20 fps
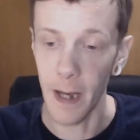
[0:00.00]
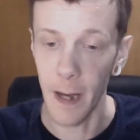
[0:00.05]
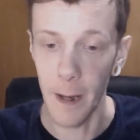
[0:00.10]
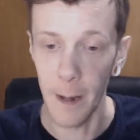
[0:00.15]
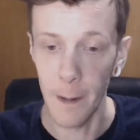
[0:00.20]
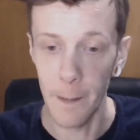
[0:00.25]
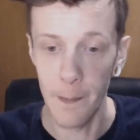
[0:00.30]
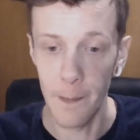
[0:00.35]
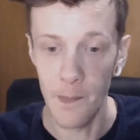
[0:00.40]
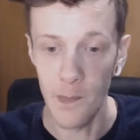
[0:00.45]

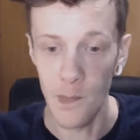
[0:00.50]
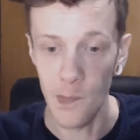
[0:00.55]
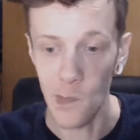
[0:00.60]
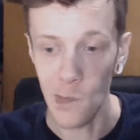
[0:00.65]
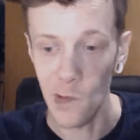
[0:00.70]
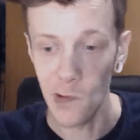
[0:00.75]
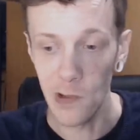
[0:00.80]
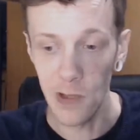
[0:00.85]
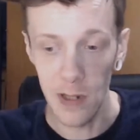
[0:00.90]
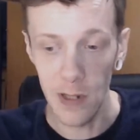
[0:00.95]
Um,
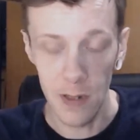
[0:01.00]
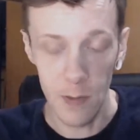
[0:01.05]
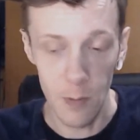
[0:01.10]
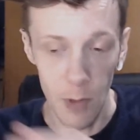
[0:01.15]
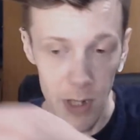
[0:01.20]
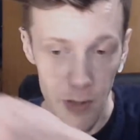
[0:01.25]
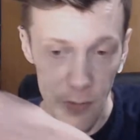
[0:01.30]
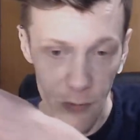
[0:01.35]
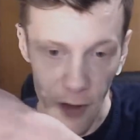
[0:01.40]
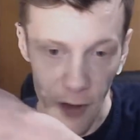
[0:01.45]

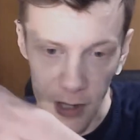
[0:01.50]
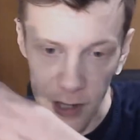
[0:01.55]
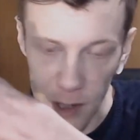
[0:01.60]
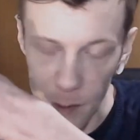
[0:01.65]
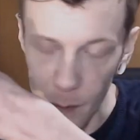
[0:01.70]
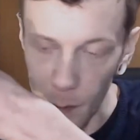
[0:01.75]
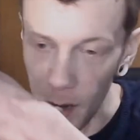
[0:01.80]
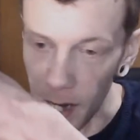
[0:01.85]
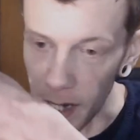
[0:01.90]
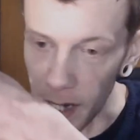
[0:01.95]
when you first
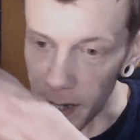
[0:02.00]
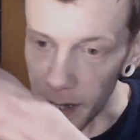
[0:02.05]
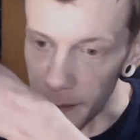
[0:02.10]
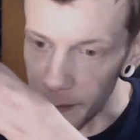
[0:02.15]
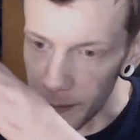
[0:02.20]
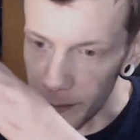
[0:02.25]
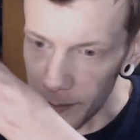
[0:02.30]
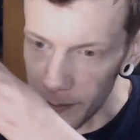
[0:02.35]
spray it,